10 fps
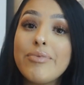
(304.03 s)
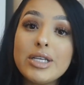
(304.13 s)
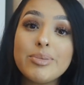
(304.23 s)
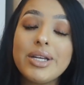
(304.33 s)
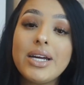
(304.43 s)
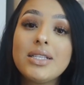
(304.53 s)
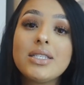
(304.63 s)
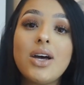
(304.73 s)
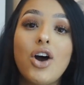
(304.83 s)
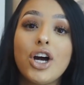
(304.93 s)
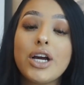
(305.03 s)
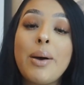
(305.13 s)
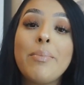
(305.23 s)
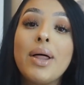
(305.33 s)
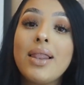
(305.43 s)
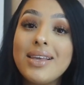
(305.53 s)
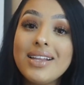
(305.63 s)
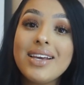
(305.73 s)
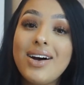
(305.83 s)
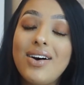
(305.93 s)
my split ends are
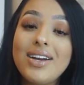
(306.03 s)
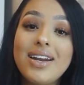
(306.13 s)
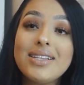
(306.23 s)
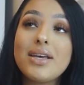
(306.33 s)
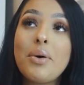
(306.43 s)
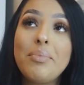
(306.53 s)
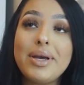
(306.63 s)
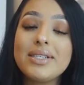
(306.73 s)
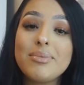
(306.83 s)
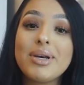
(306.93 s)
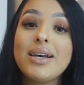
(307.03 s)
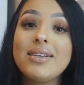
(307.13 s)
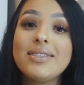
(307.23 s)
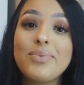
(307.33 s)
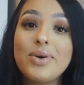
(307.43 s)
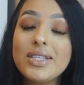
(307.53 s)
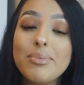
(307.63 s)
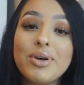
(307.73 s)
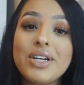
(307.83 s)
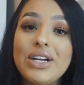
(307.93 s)
completely gone, and it's amazing because once I
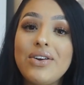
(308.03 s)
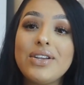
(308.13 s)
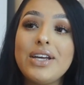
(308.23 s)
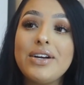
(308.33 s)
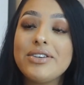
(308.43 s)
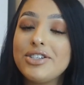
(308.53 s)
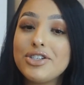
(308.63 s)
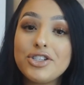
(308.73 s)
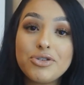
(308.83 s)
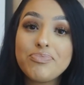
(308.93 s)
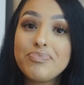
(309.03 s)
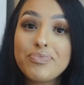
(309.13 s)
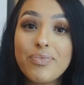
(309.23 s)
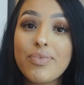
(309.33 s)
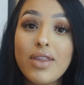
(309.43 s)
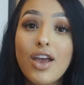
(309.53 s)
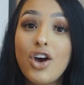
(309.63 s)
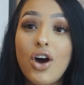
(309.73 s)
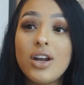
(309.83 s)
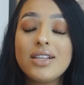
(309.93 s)
put it on, they are just
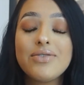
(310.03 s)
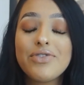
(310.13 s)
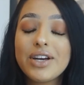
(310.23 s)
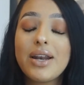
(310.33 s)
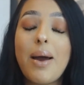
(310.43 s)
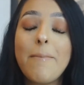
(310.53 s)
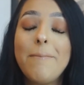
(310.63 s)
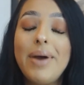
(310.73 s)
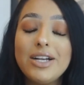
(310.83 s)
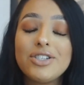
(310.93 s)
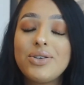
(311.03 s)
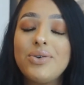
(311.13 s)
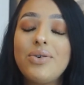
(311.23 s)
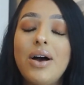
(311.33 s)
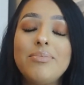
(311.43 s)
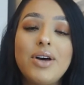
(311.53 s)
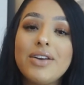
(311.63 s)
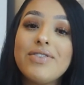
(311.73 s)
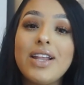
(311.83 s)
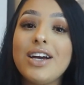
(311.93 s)
gone. It's freaking magical. I'm not
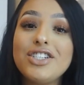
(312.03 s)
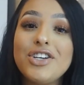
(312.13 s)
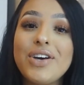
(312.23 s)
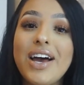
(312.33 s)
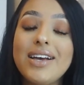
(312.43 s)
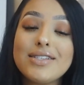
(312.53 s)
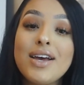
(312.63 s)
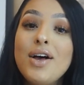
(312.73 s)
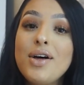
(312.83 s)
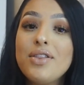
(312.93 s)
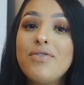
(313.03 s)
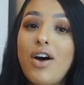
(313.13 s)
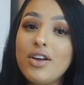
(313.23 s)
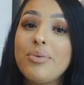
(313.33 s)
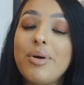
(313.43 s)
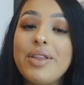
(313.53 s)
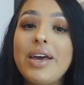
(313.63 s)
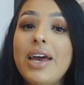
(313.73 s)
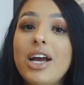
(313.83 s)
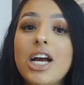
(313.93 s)
even lying to you guys. The volume on the
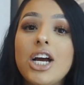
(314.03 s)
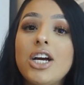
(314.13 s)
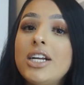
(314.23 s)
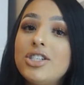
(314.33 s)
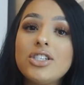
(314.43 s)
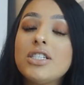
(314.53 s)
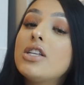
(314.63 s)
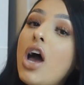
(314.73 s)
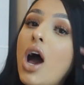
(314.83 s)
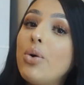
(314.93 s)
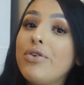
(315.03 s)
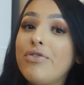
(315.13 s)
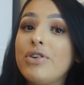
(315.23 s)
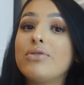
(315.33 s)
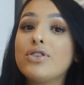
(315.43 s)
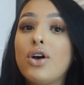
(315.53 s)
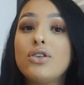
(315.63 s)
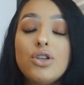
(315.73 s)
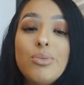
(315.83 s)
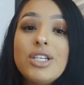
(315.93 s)
hair and just how it feels
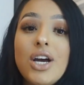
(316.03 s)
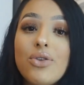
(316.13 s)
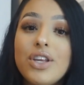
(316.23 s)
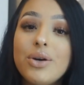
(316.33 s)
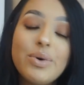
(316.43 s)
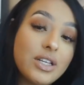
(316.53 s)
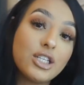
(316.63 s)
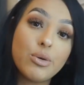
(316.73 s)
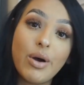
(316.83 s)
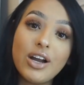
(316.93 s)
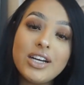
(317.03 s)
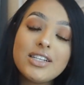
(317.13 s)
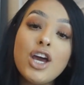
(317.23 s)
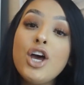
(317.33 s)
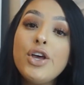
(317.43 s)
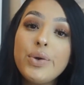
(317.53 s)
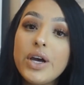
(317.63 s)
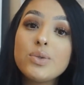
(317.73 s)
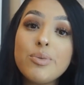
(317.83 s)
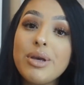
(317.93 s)
so much healthier with this product, you
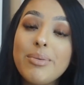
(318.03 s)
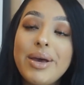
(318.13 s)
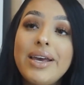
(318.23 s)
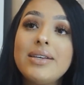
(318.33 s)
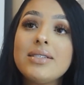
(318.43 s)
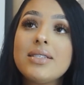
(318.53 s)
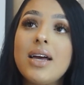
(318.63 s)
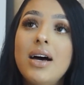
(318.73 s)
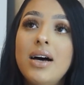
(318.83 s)
guys will be amazed.